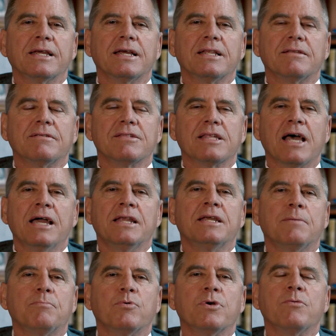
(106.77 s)
get signed
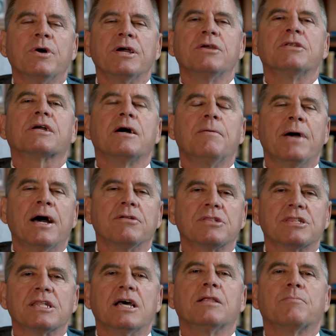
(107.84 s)
up. We want you to come out and
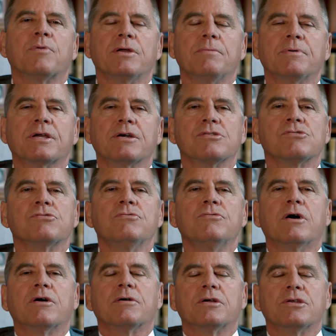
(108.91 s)
celebrate because
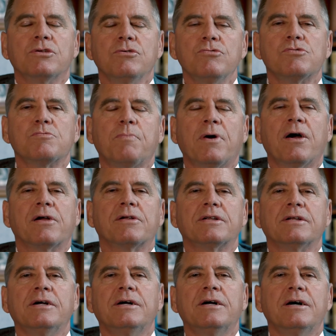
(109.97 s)
you are a huge part
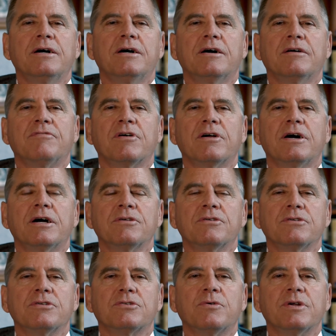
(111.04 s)
of our
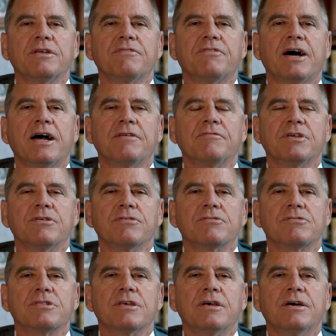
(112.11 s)
125
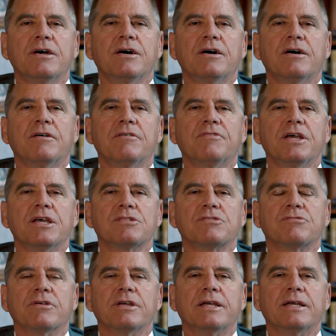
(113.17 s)
years of
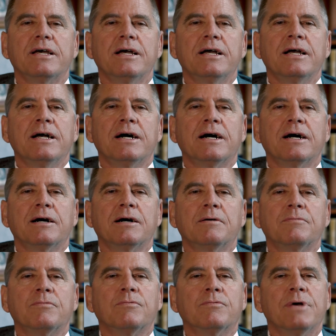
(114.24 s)
history.
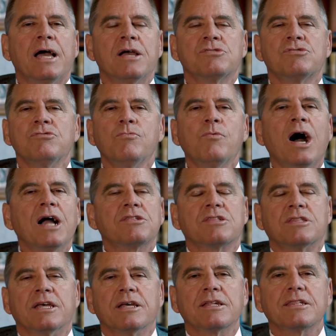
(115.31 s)
Uh, as you watch
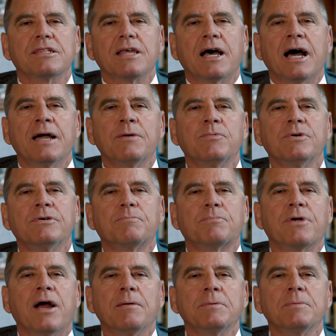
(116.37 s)
this, I will
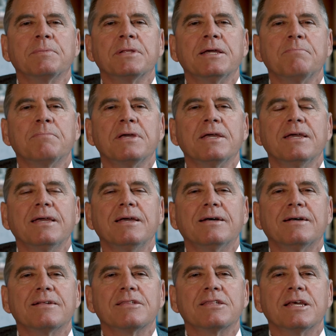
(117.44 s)
probably be
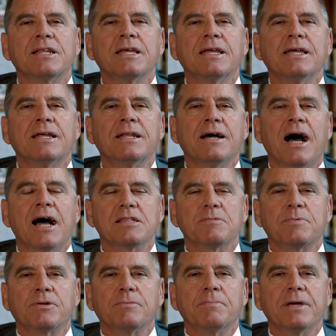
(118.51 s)
sitting in a
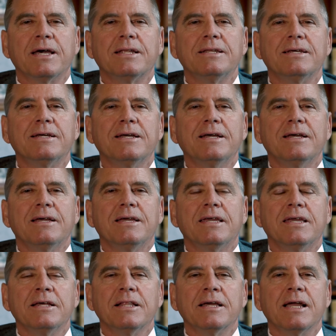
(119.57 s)
hospital bed,
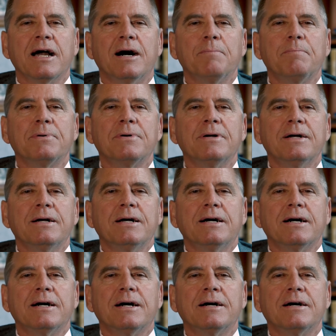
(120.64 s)
healing up
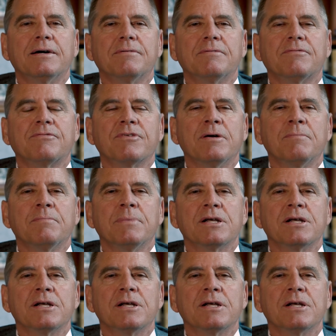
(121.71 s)
uh, from